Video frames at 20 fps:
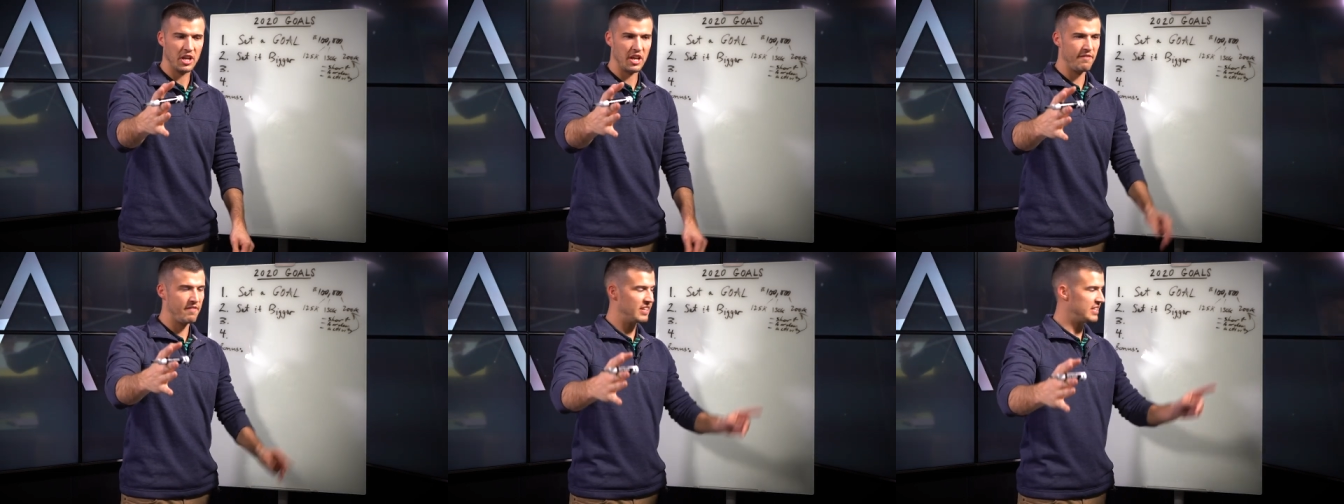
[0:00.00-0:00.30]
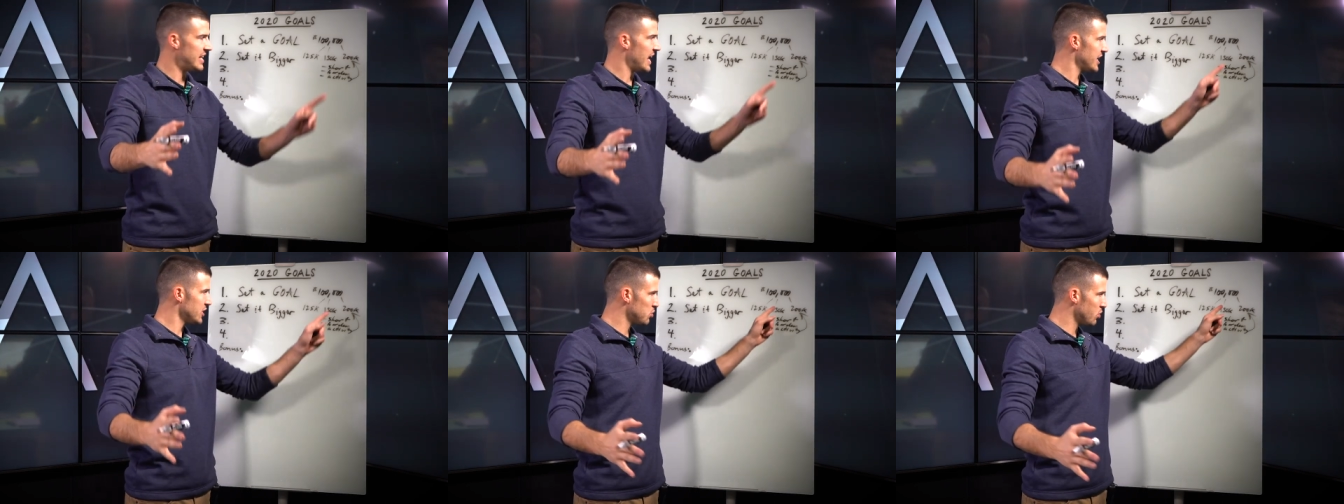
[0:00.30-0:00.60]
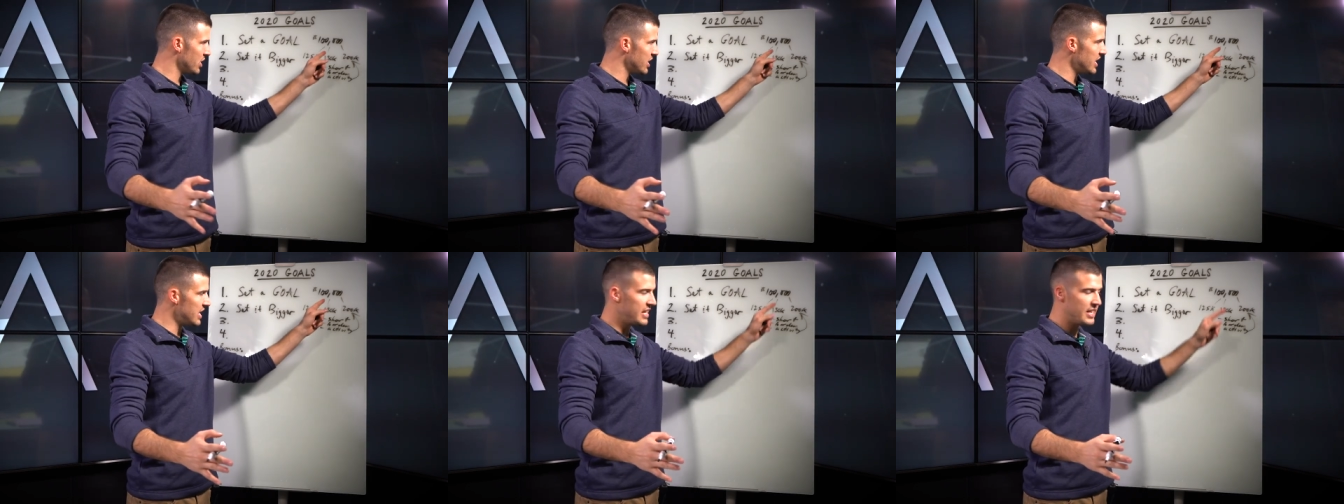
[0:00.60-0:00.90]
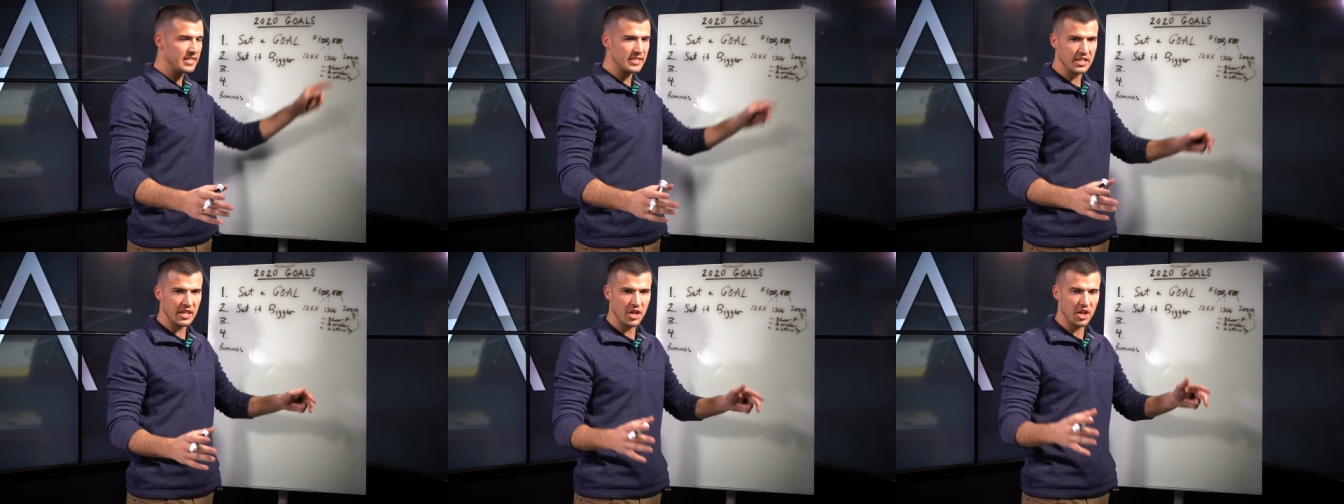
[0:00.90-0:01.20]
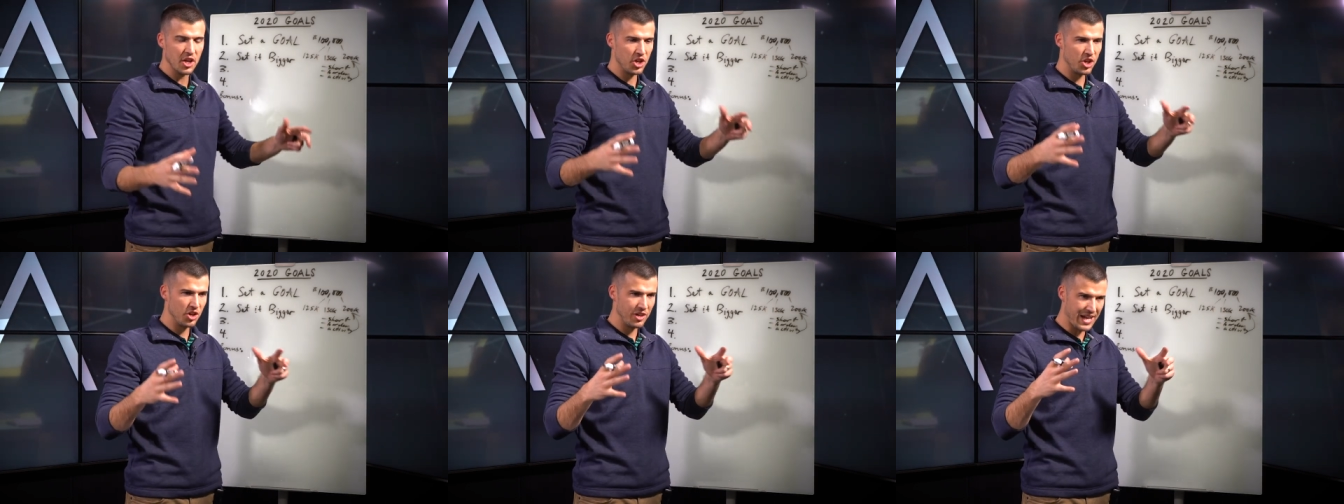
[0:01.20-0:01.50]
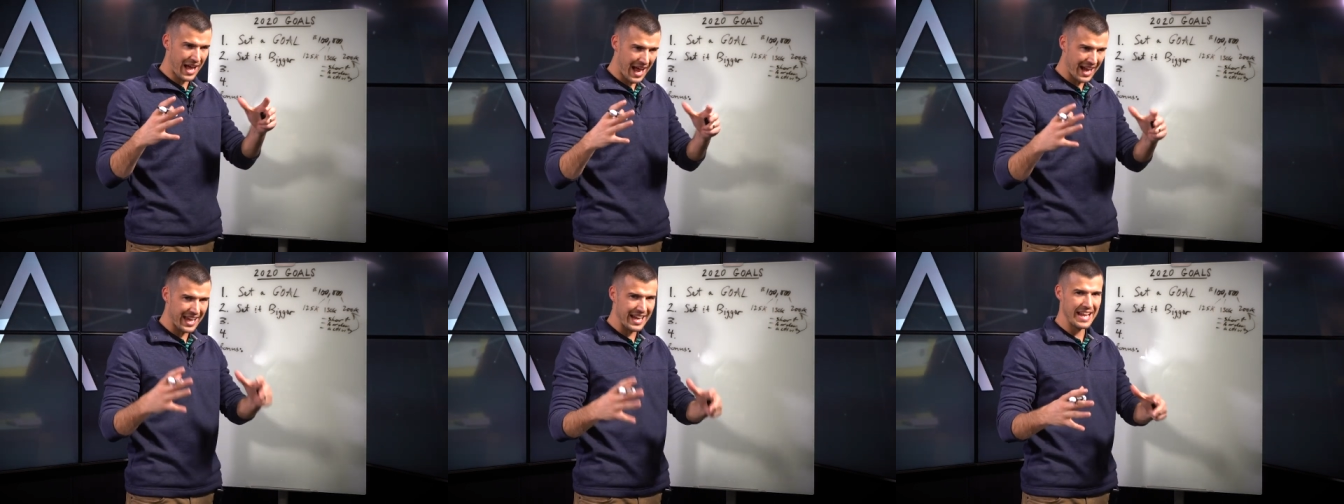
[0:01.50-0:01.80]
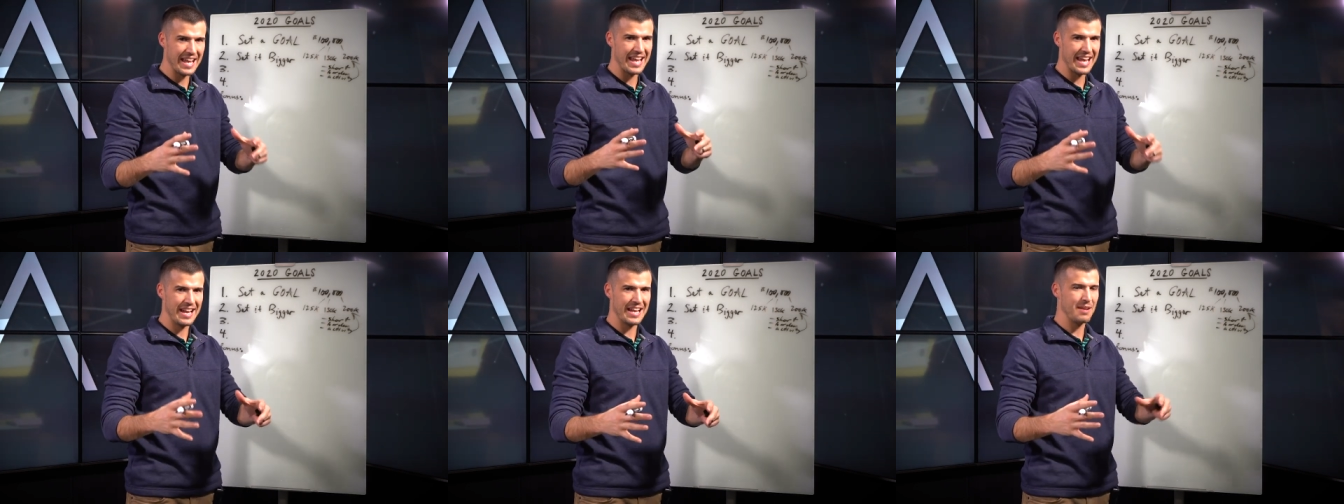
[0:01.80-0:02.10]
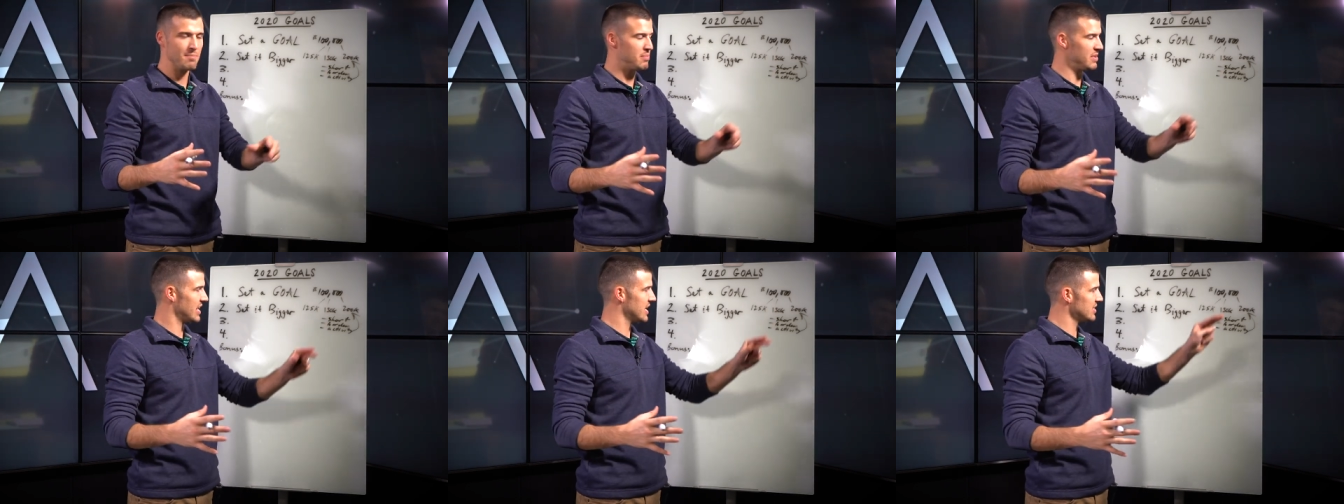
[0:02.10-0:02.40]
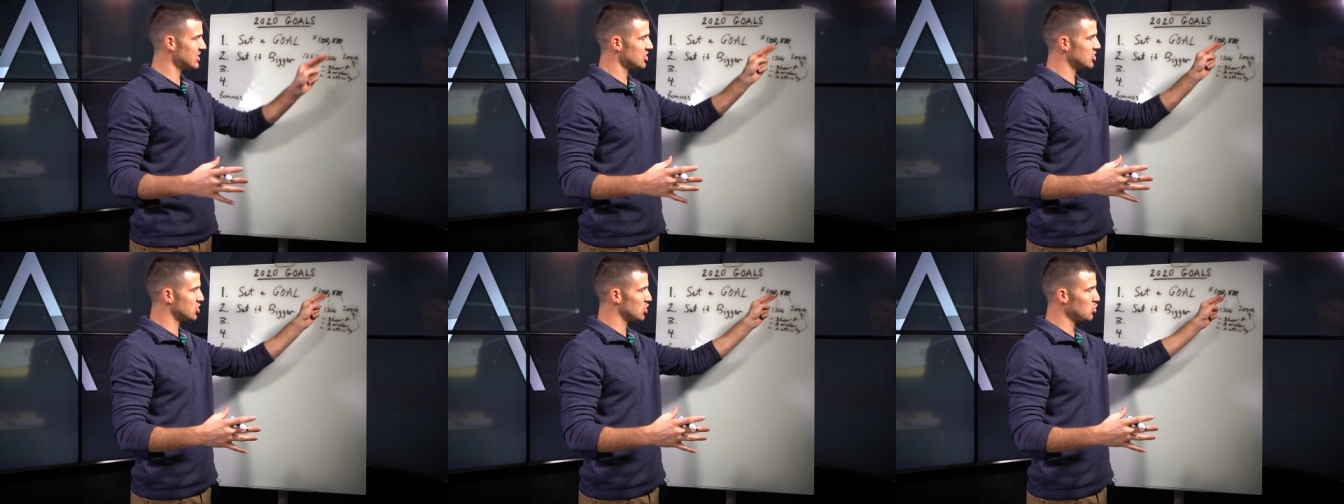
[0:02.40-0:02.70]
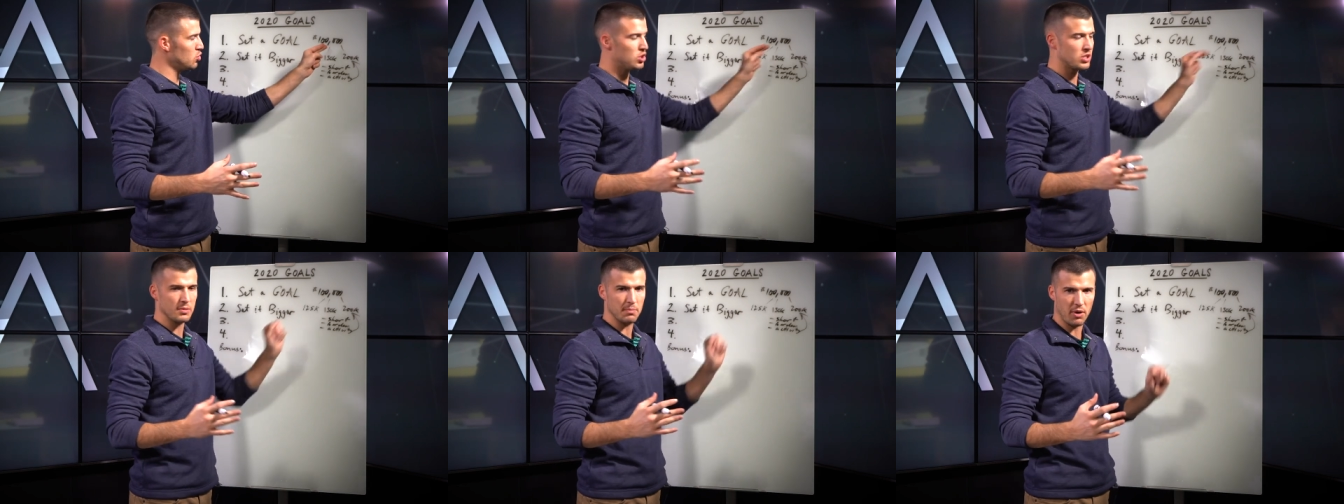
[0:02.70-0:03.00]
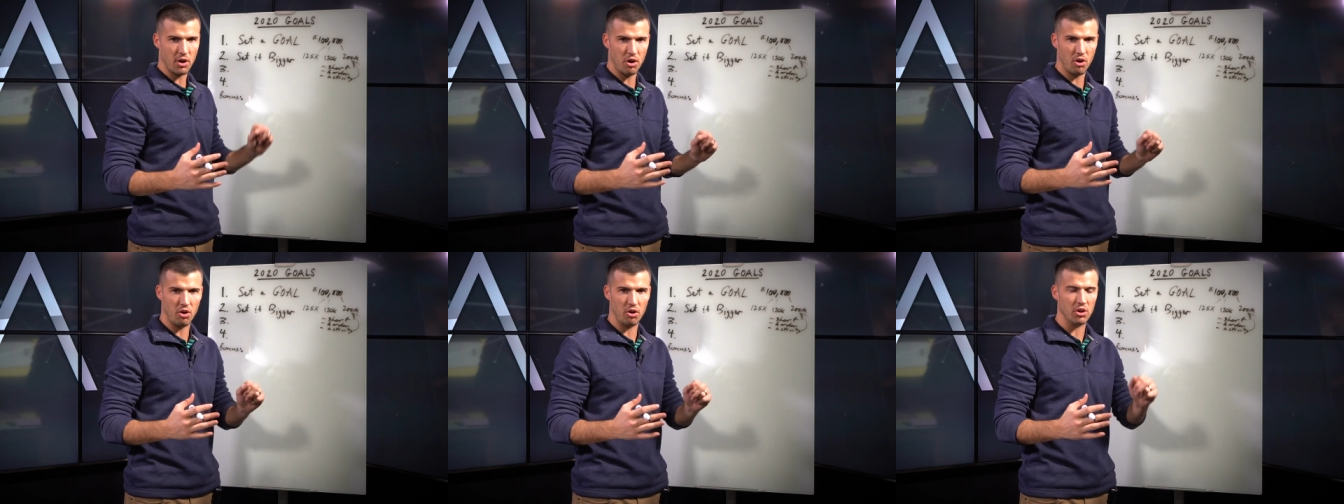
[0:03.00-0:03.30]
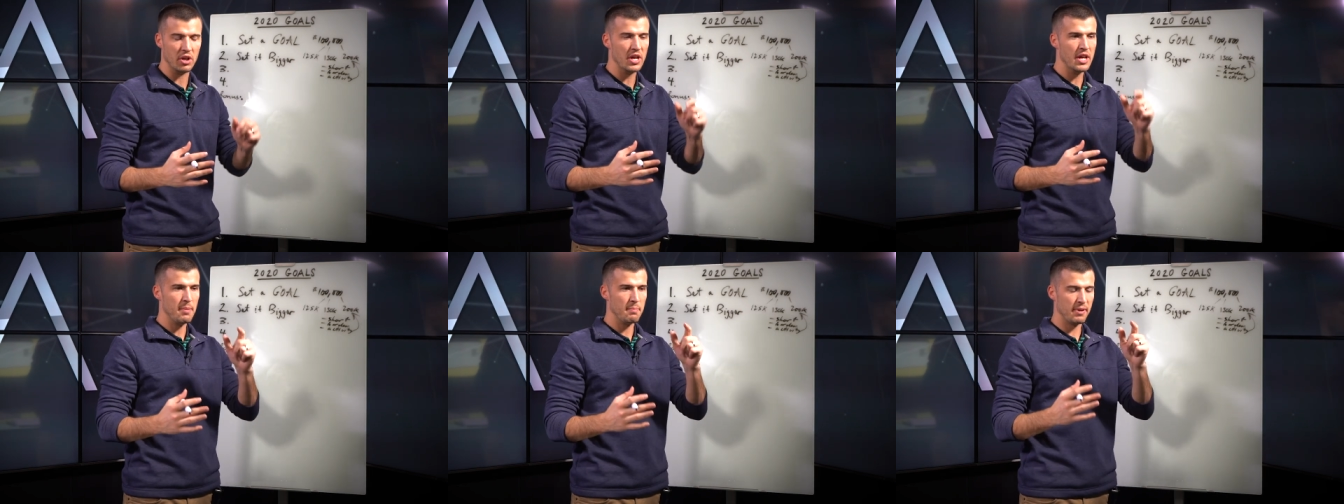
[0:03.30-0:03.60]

If it, that's what it is, you're not going to hit it because it's too small.